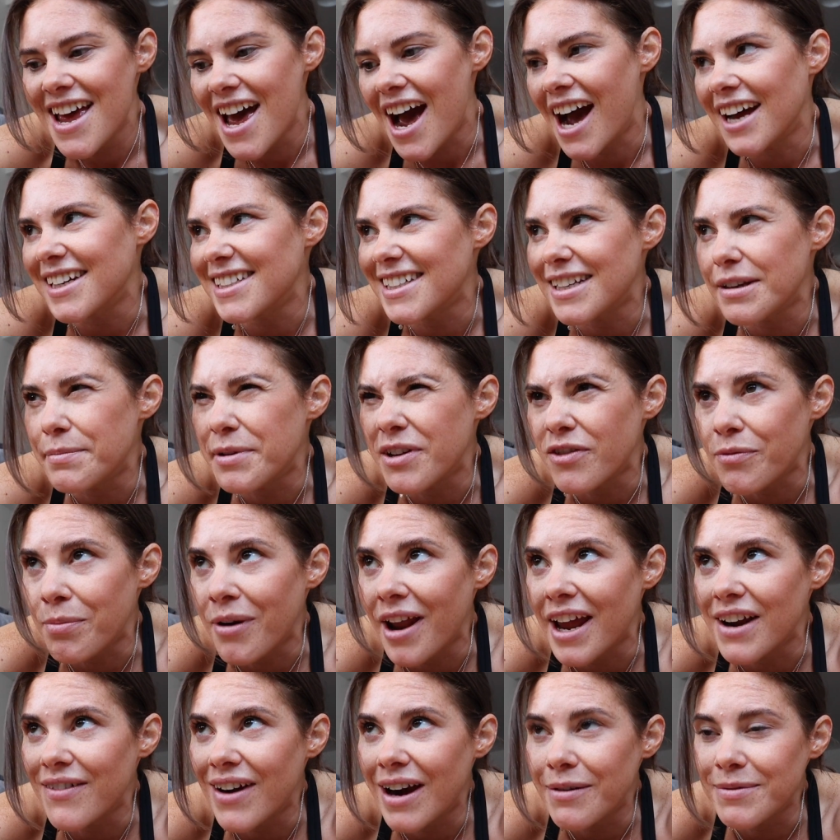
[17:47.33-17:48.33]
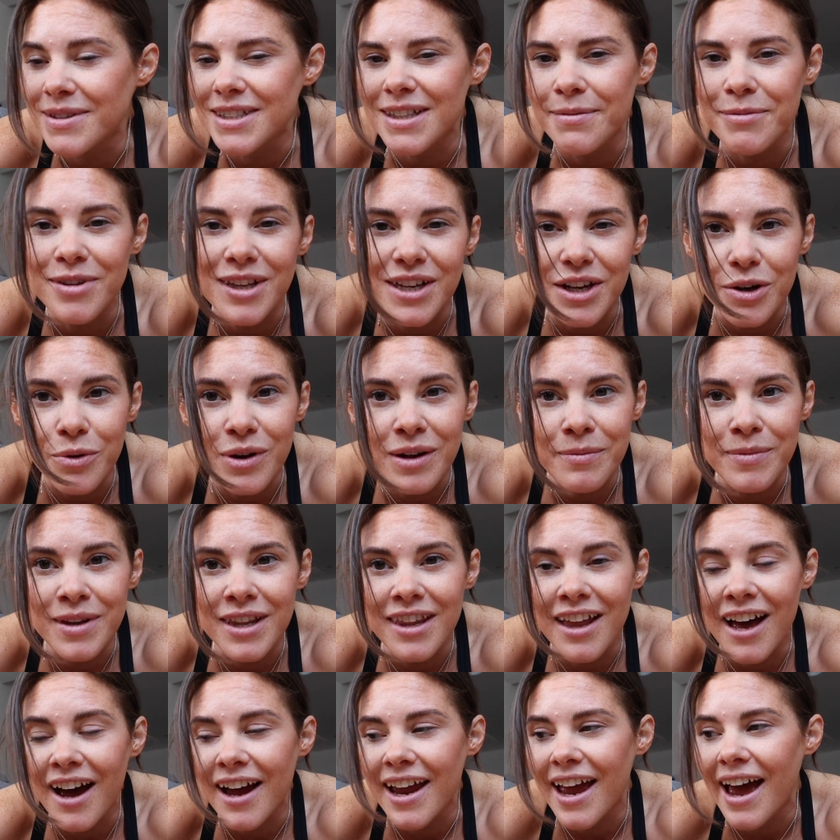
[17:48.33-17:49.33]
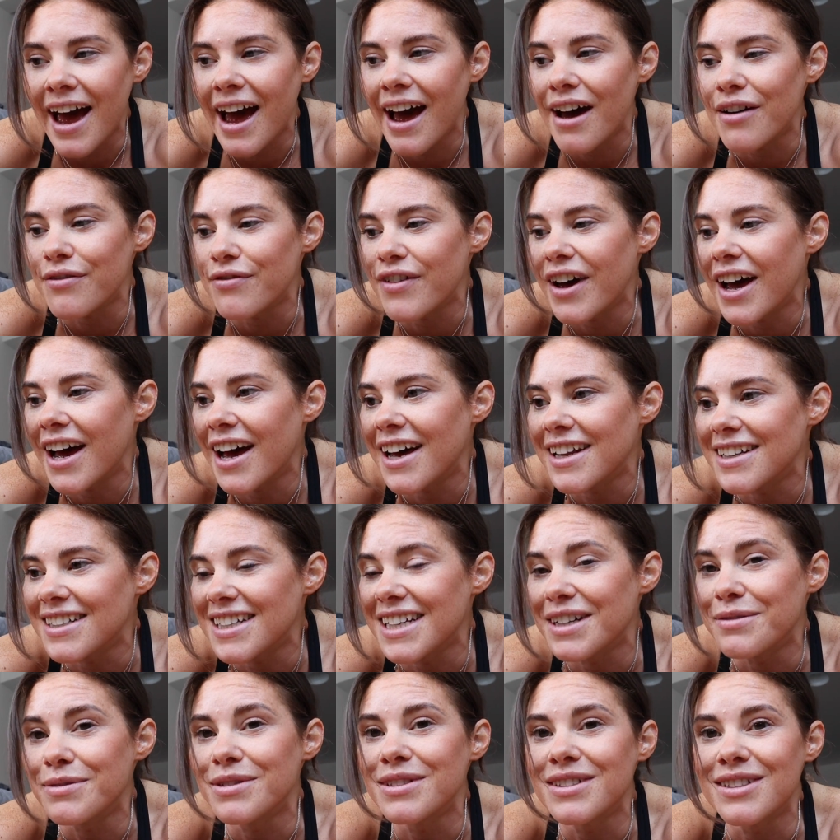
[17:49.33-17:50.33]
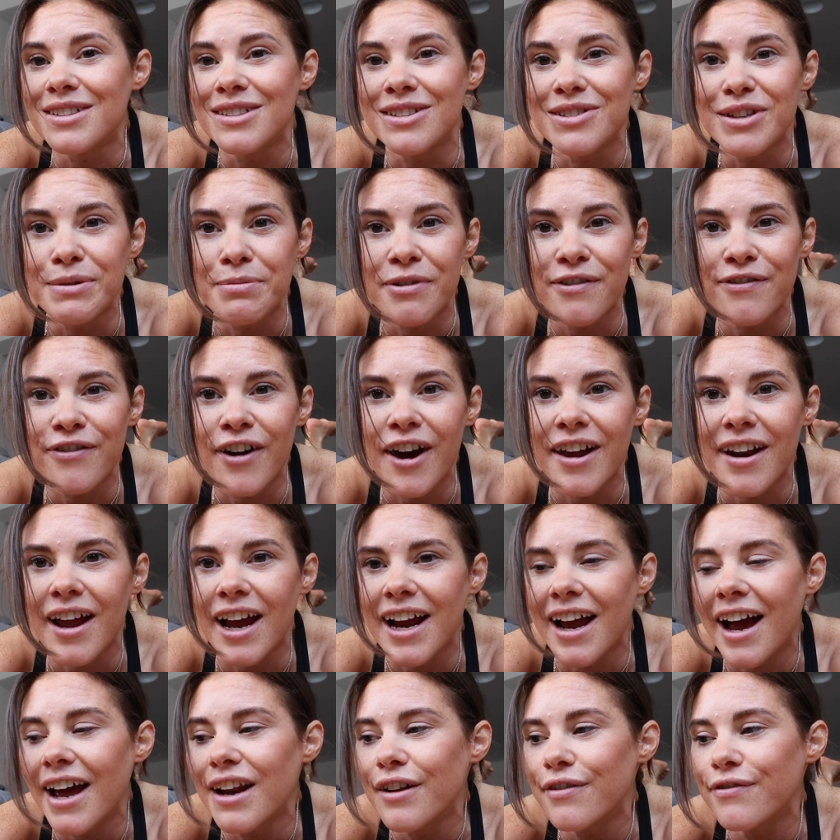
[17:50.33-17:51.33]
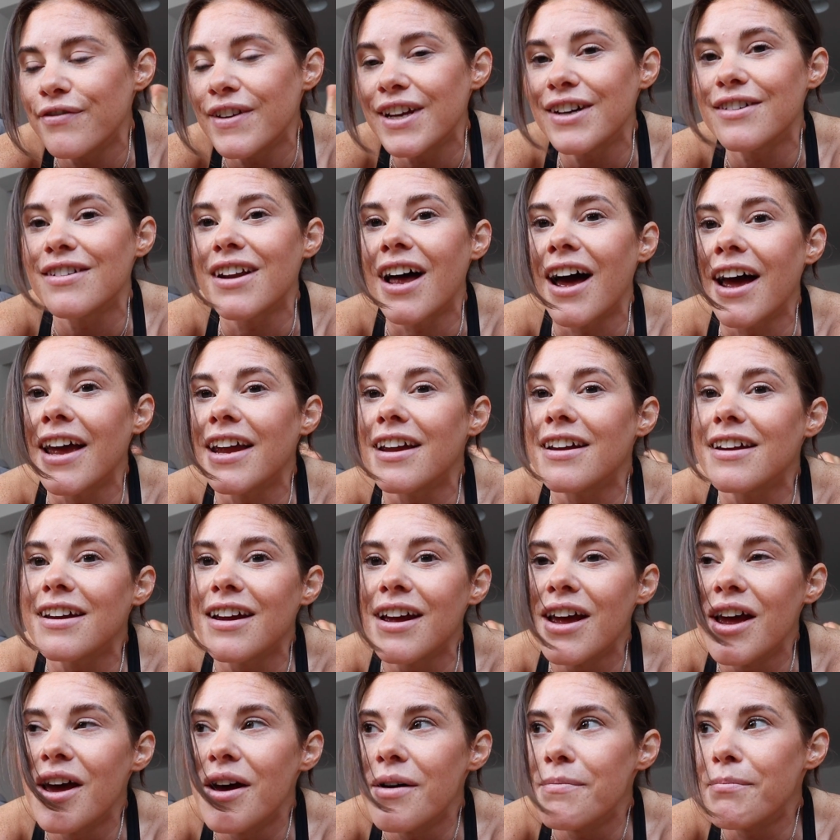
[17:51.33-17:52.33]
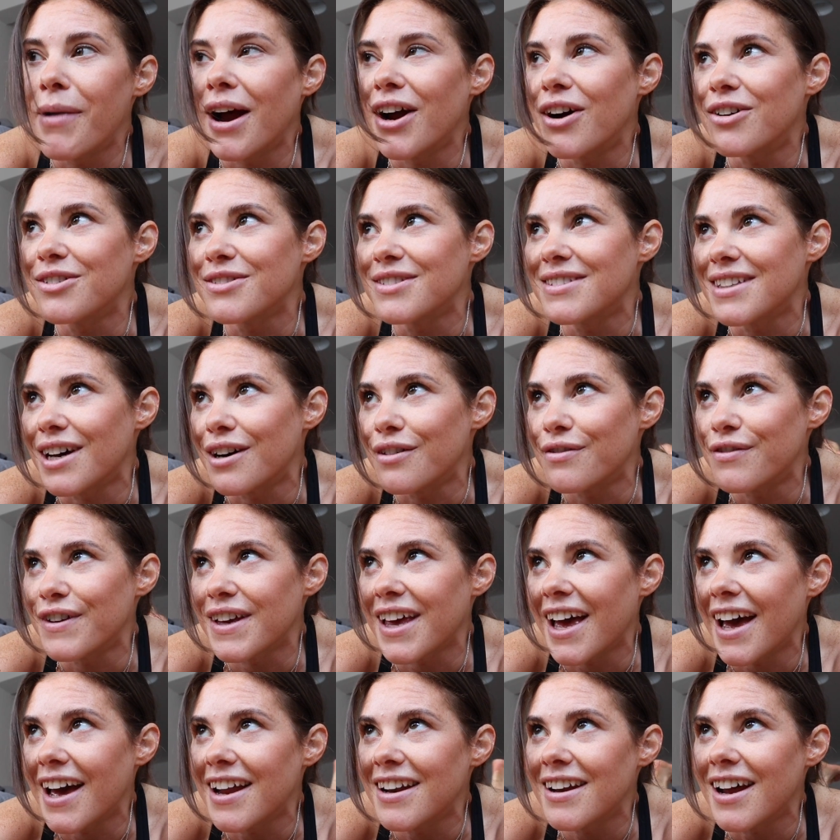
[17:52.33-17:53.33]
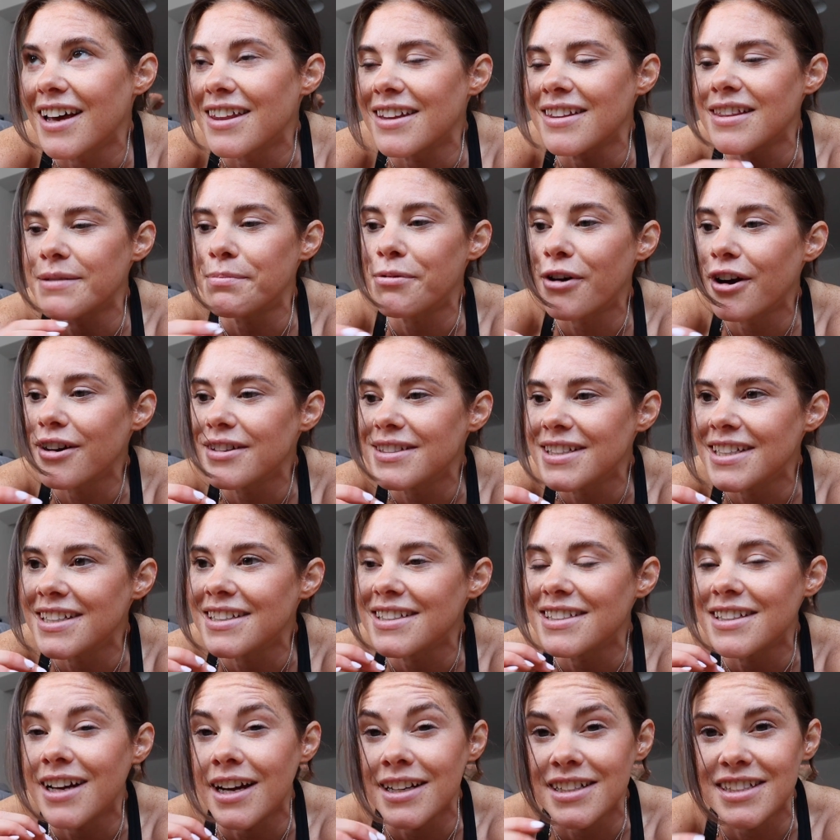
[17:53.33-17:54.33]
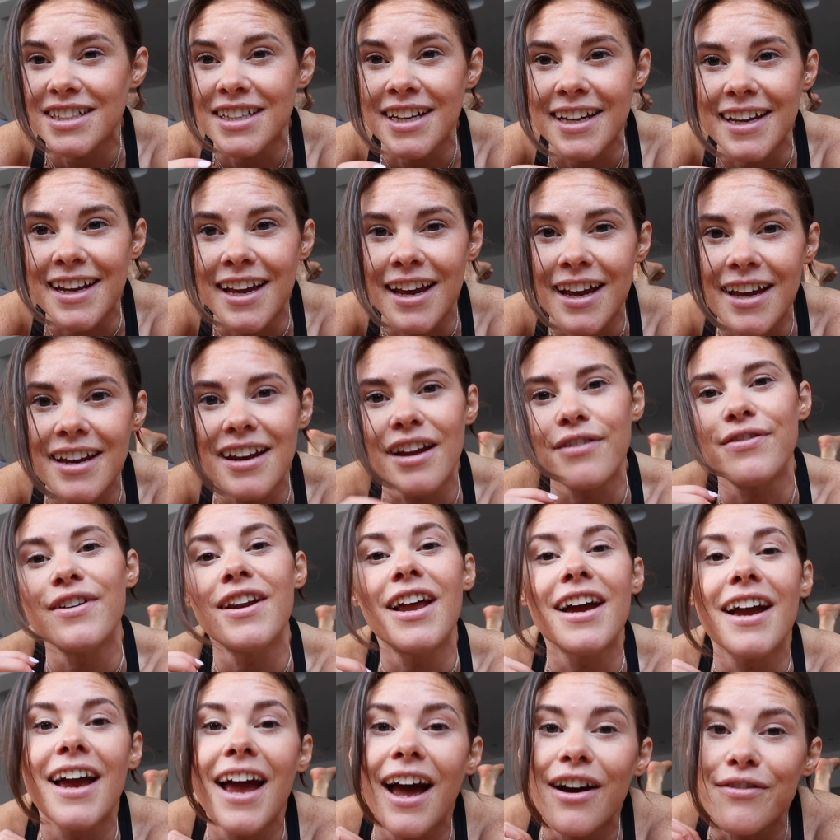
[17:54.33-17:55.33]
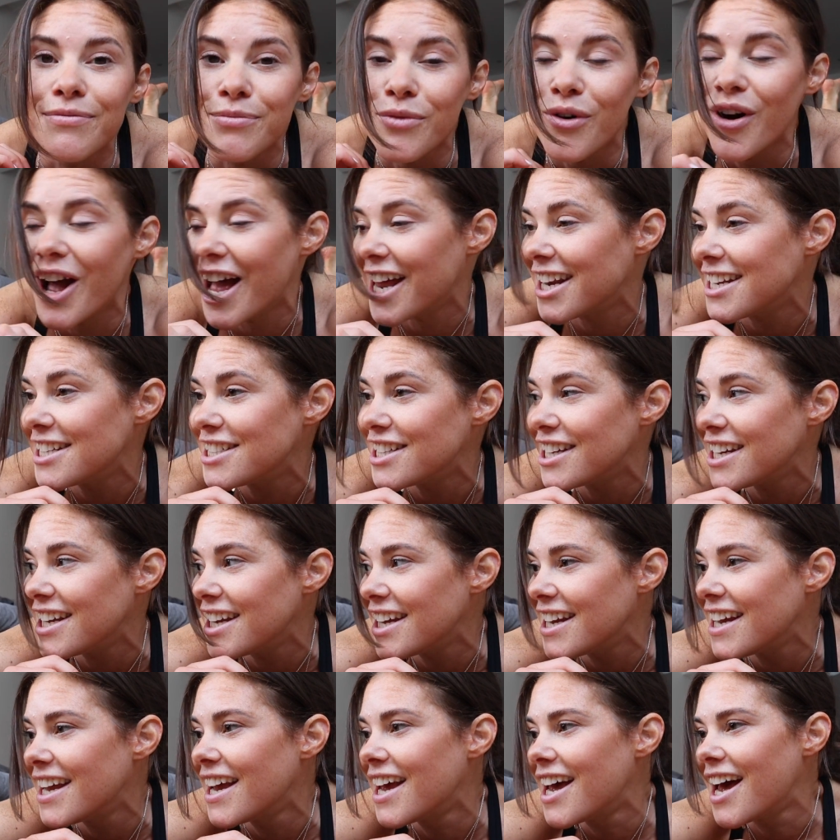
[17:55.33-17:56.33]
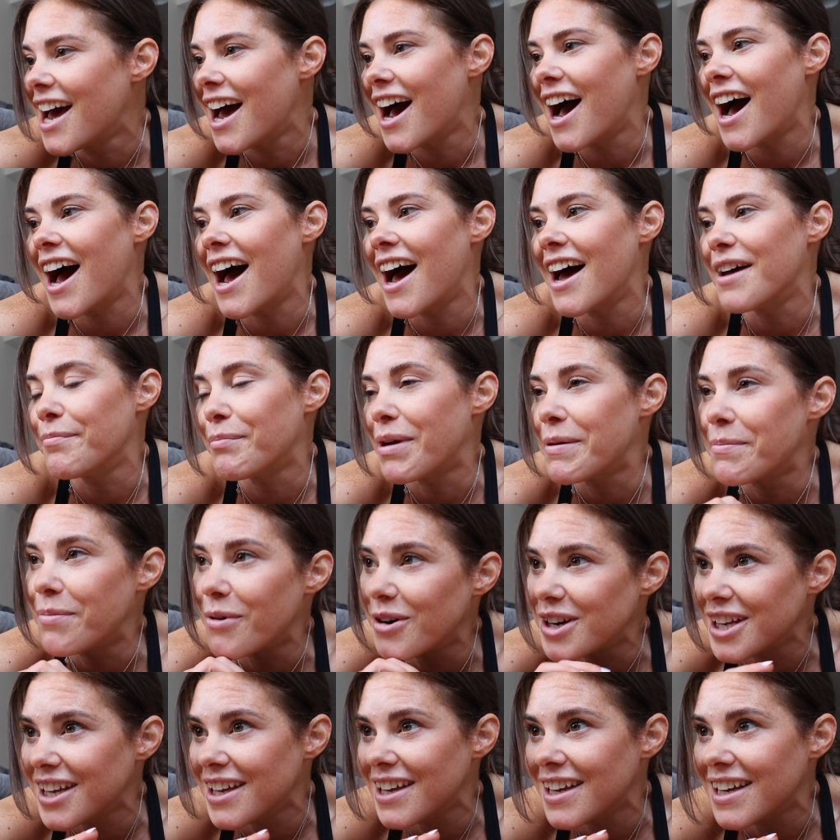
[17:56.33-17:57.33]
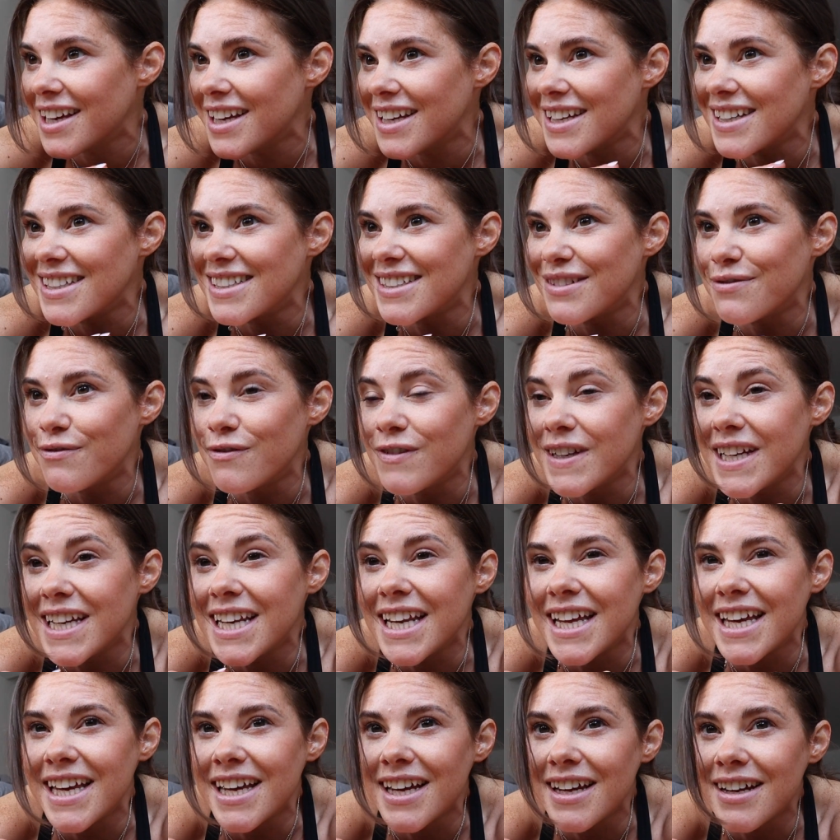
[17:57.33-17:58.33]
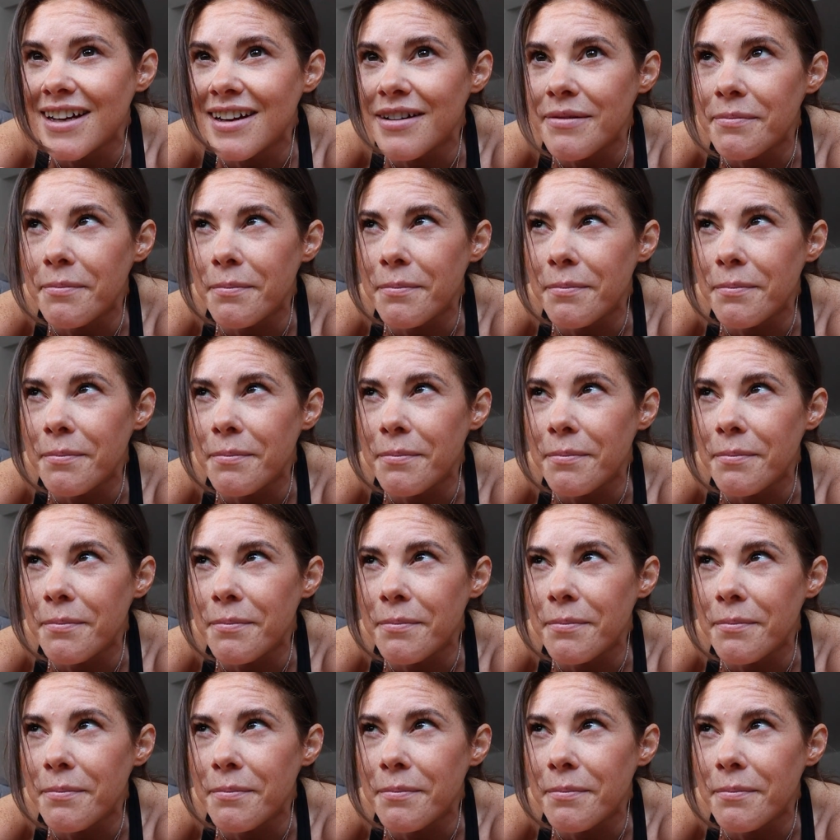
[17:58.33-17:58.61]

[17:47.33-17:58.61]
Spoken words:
I just had a bit of play around with some of the equipment that I have, and it was super fun. I kind of feel like my old self again. I think the protein is starting to kick in. I feel like I have more energy, and my body is feeling